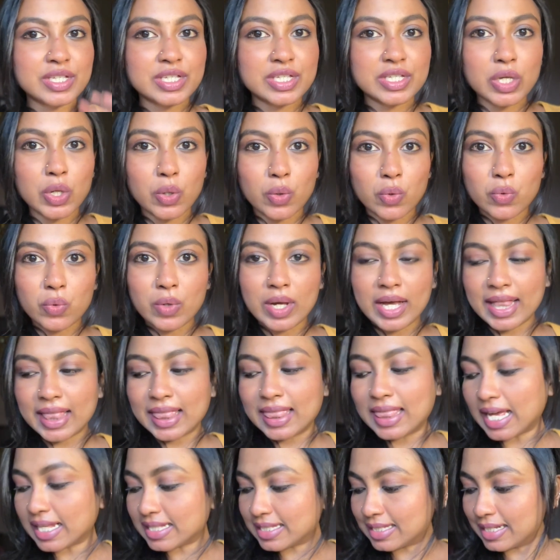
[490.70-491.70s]
so
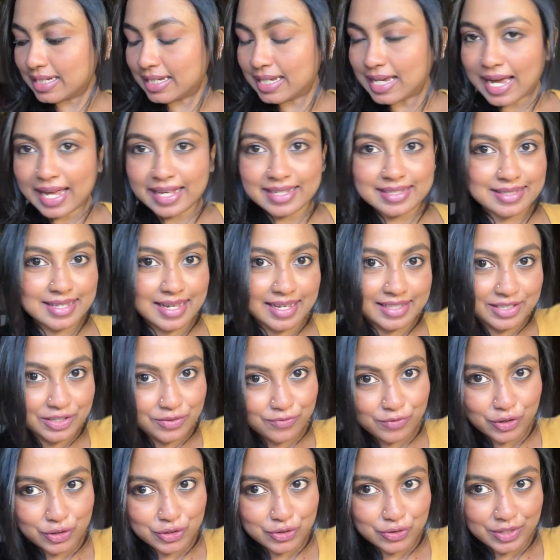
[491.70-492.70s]
that's it guys that's it
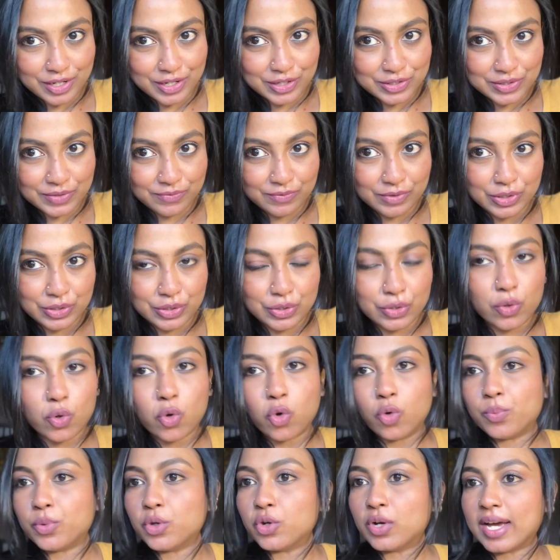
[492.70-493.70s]
for today's video
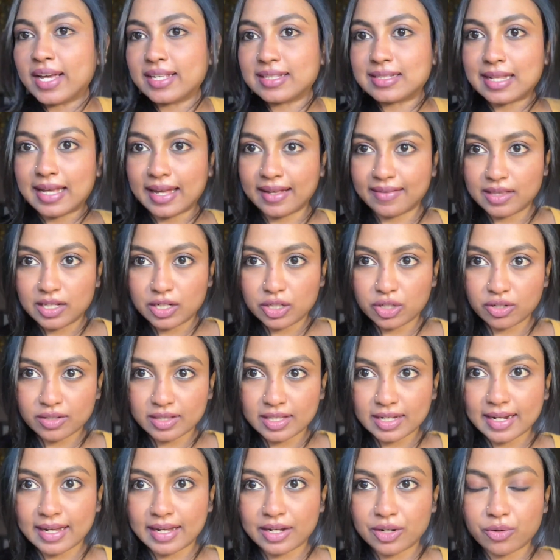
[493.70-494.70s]
hope you guys liked the look
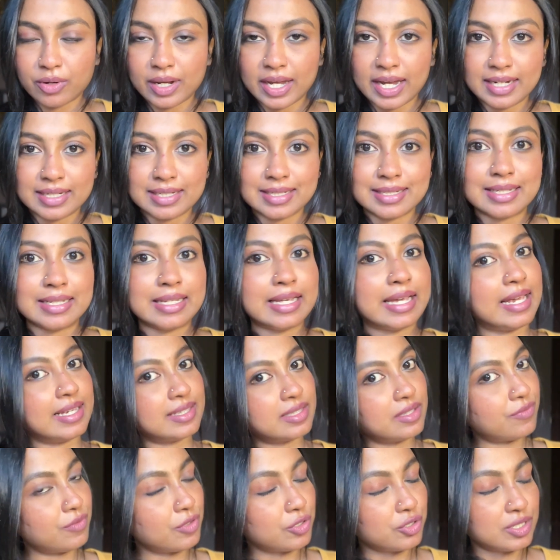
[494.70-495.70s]
that i created in
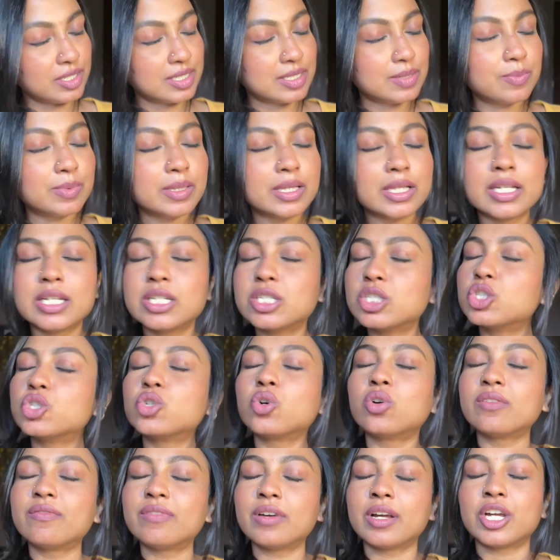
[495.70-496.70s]
case if you did please
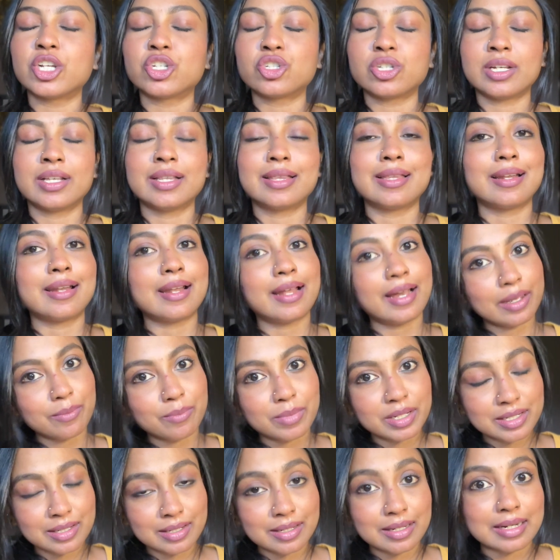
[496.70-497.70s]
don't forget to hit the like
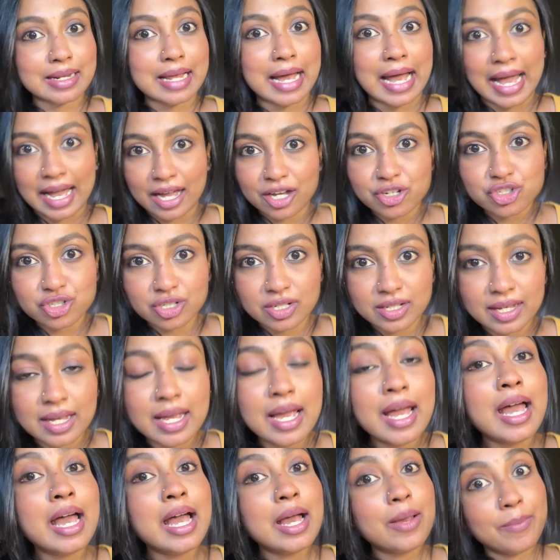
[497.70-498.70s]
button it actually
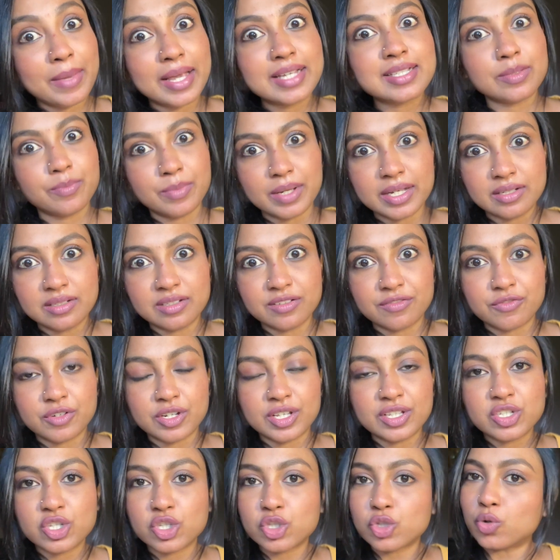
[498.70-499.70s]
makes a big
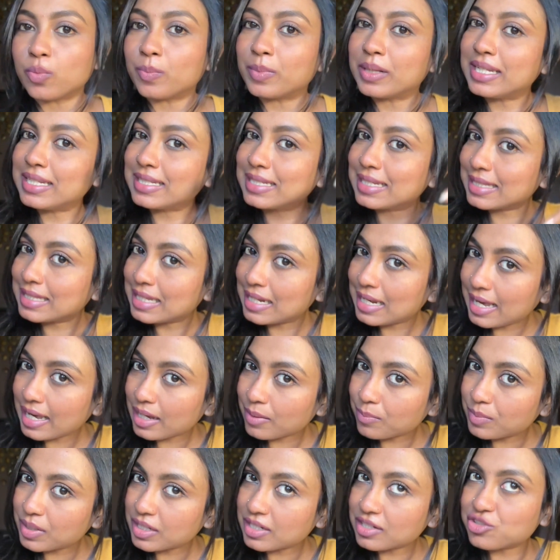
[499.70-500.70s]
difference so please hit the like
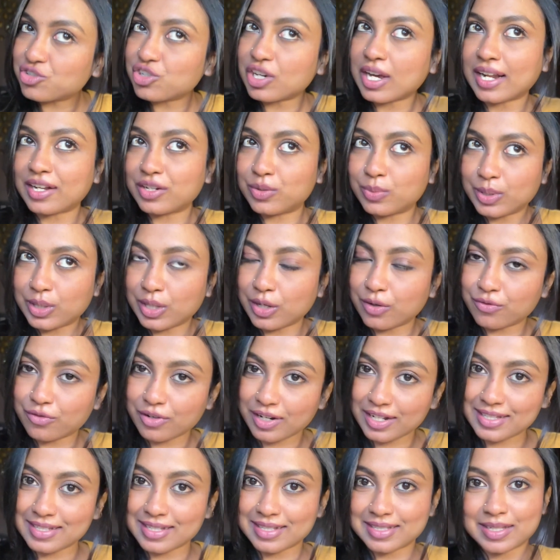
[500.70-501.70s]
button share it with your
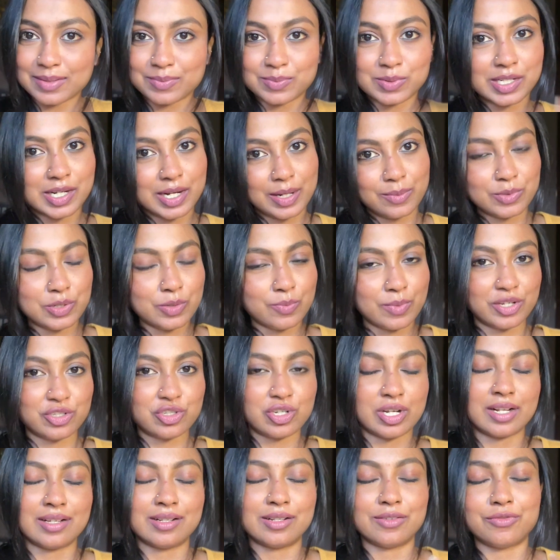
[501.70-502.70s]
friends and subscribe to my
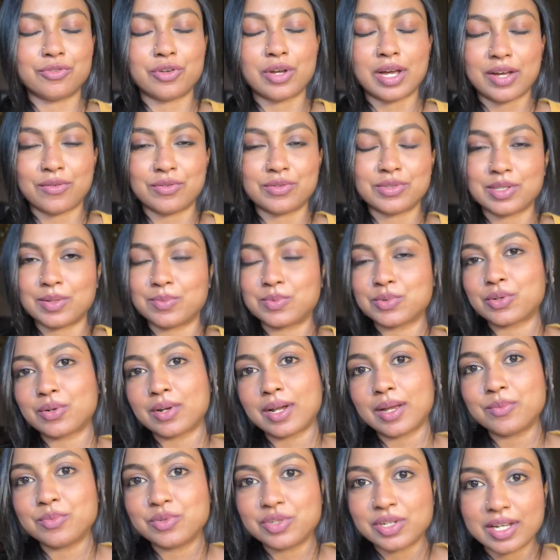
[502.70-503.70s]
channel if you haven't
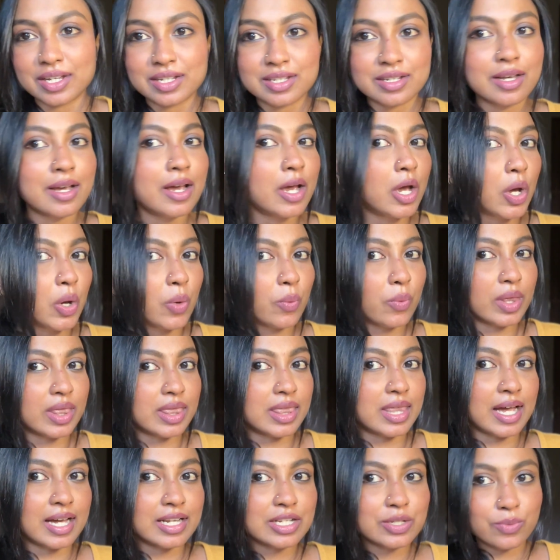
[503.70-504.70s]
subscribed yet with
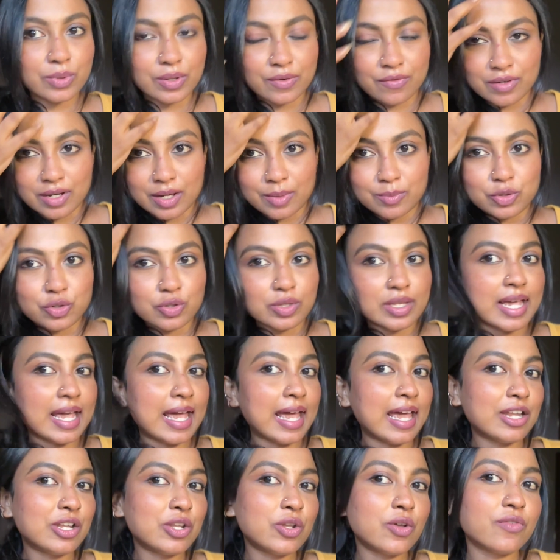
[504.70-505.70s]
that we've come to the
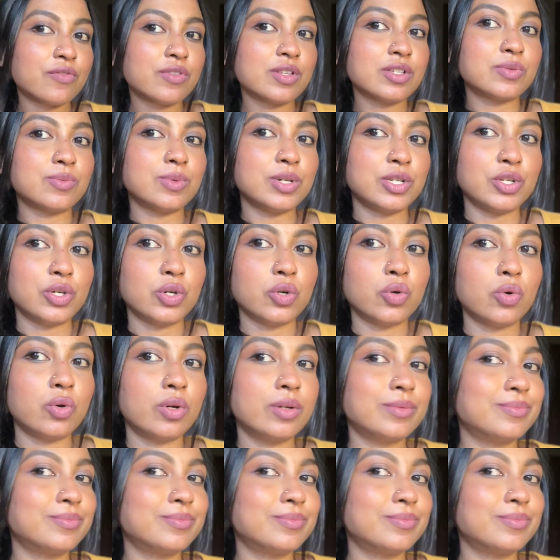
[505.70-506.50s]
end of this video